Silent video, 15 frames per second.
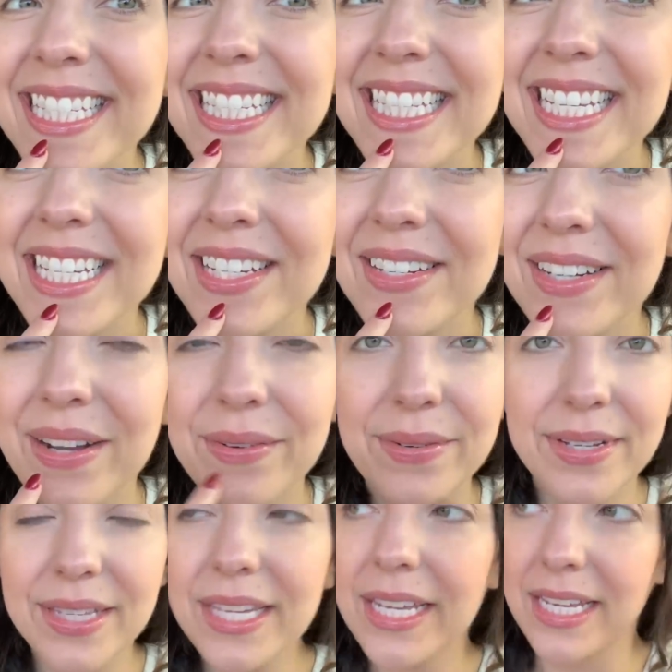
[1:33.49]
they turned out
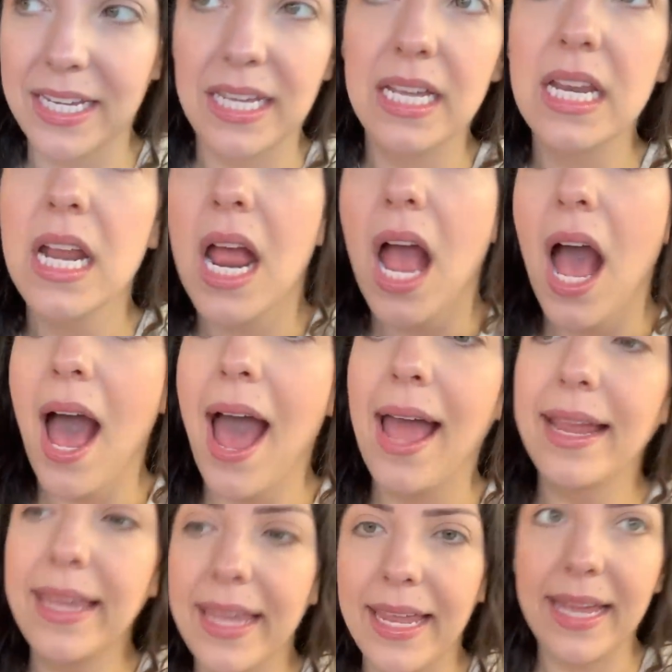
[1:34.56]
really good, I
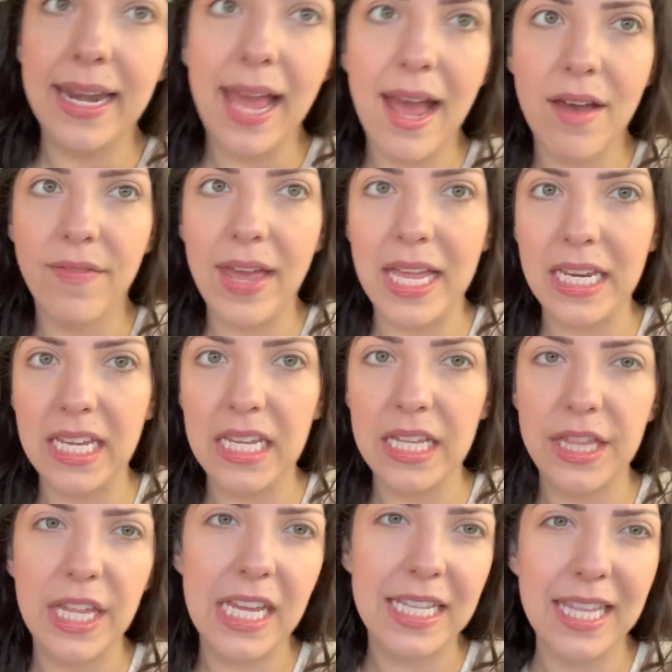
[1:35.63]
can't have
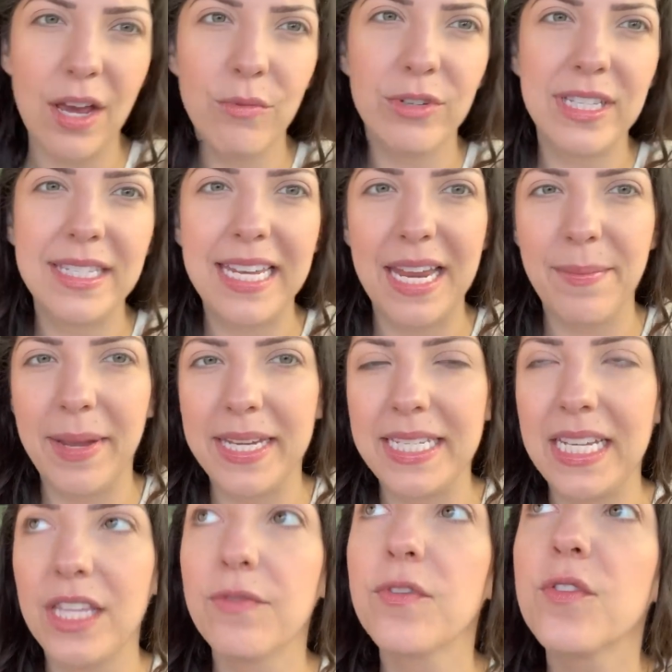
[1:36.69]
anything that would stay in my
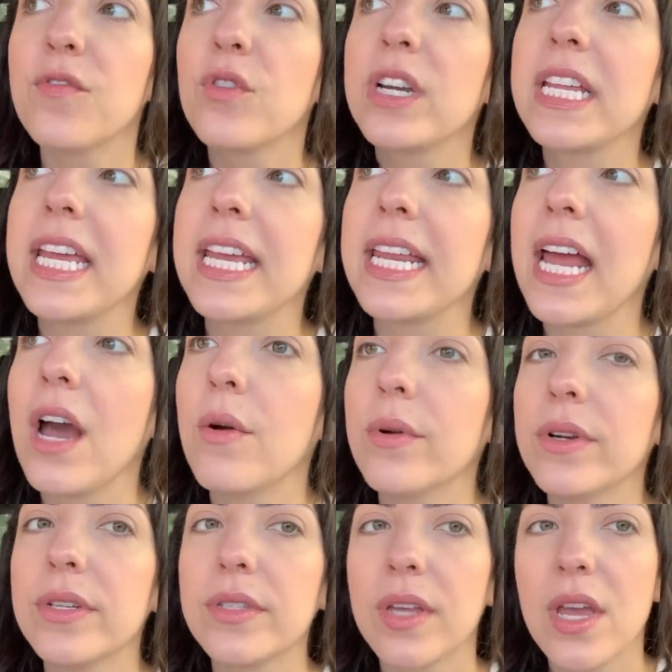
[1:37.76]
teeth for forty-eight
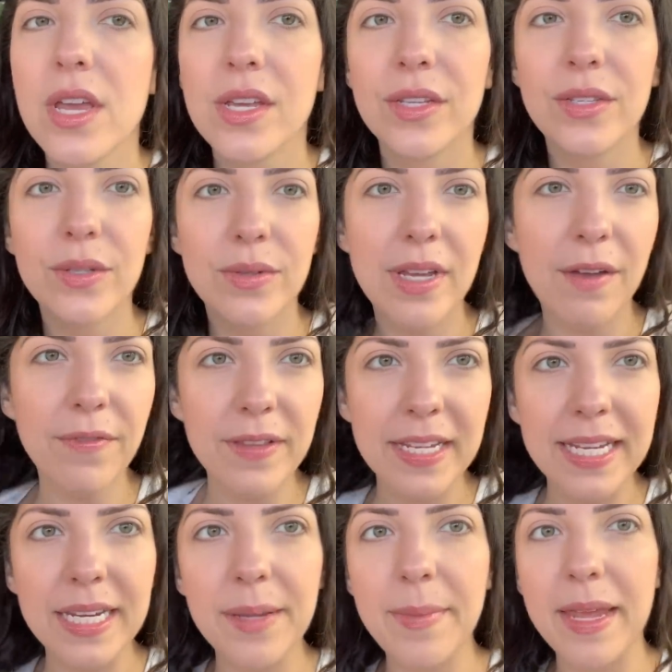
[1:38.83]
hours. So definitely
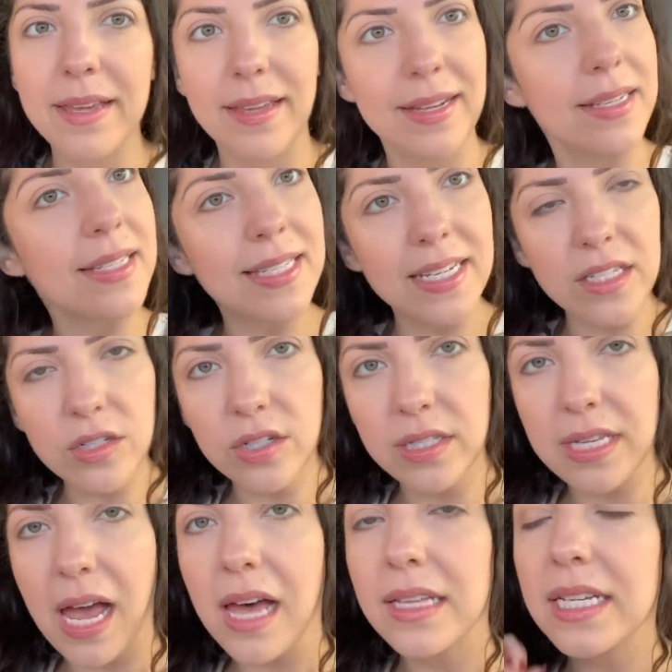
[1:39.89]
gonna make like a Caesar
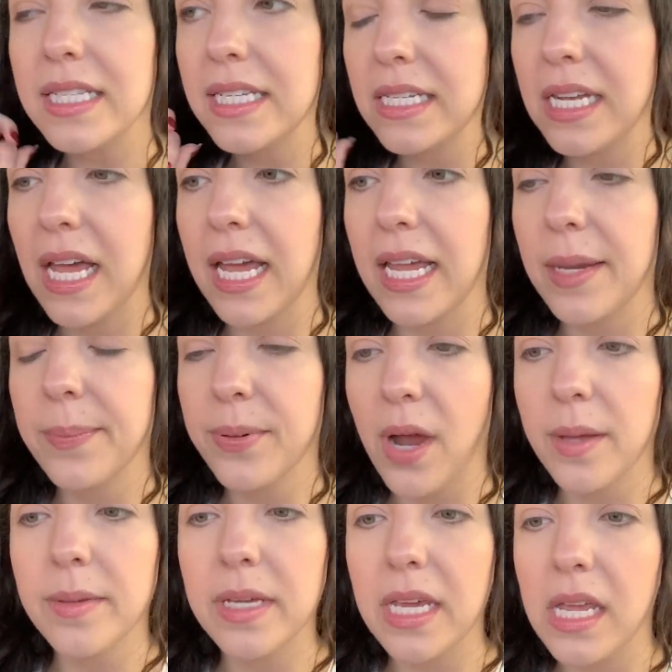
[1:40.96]
salad tonight,
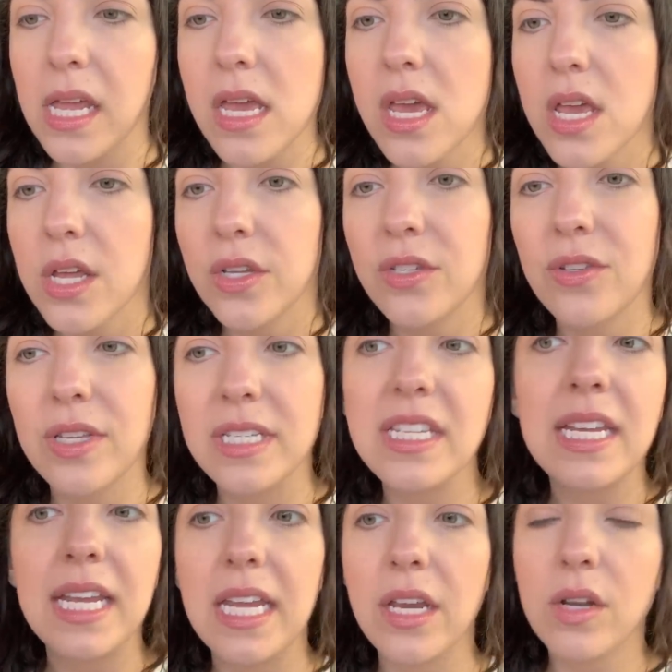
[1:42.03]
probably do the
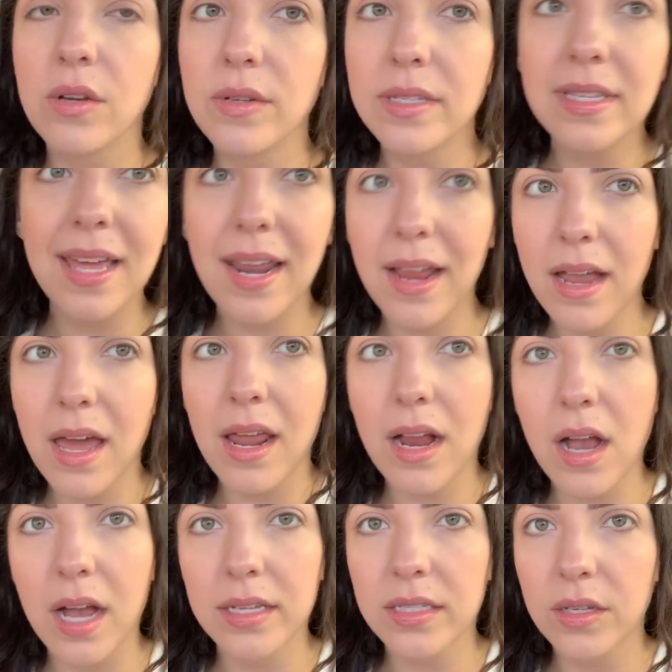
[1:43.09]
taquitos that I got at
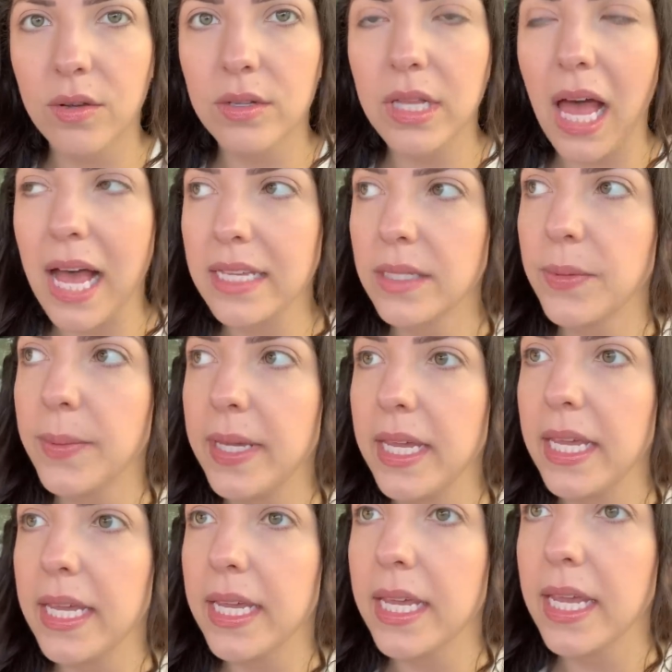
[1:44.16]
Costco last
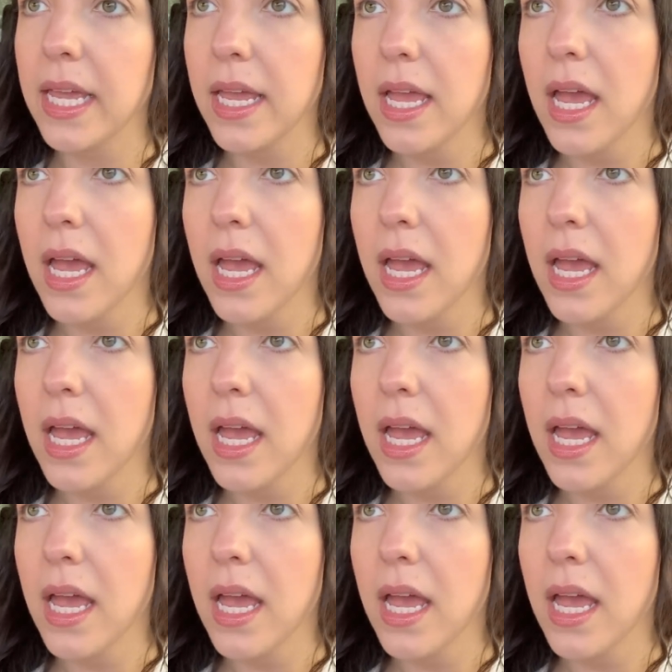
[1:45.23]
week.